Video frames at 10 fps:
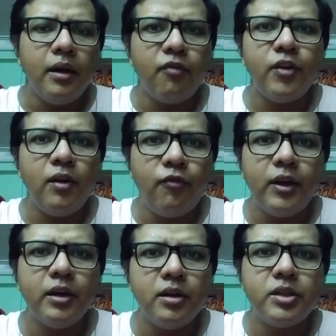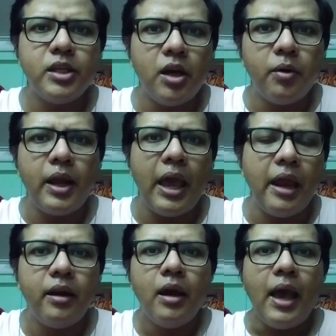different figures in our
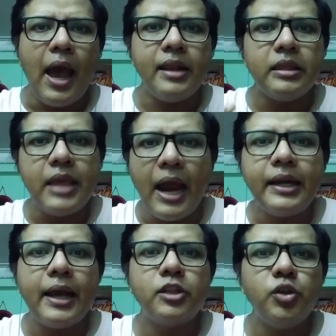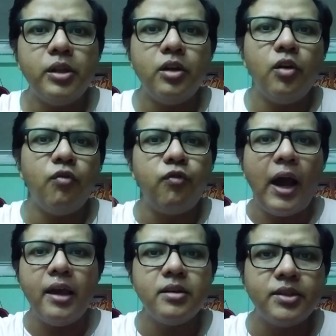head, and that actually
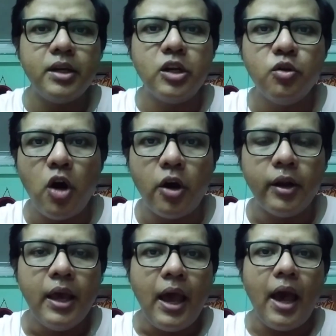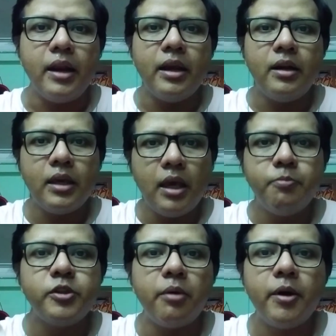fires the neuron and it
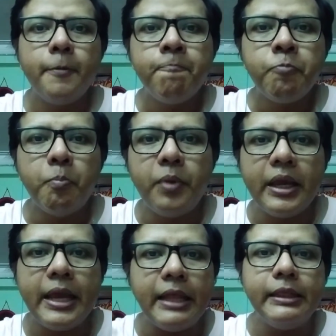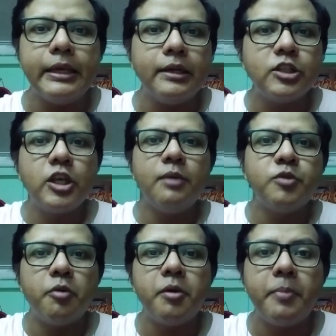keeps our brain healthy, it
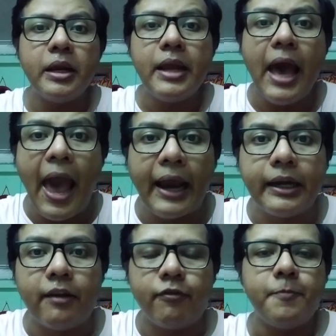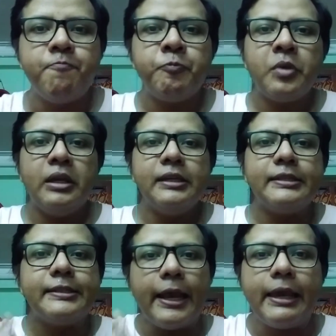keeps our brain active.
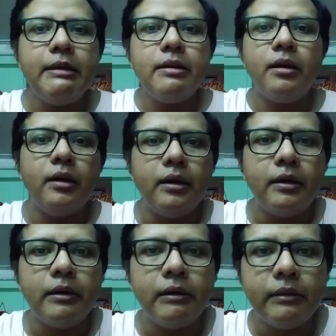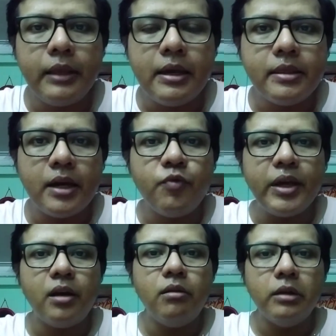Second thing that
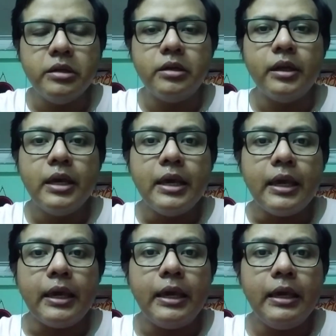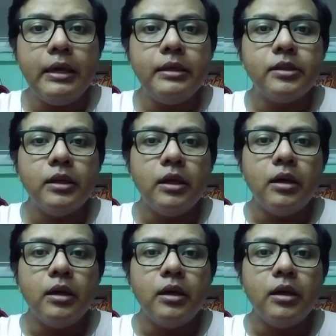we can learn is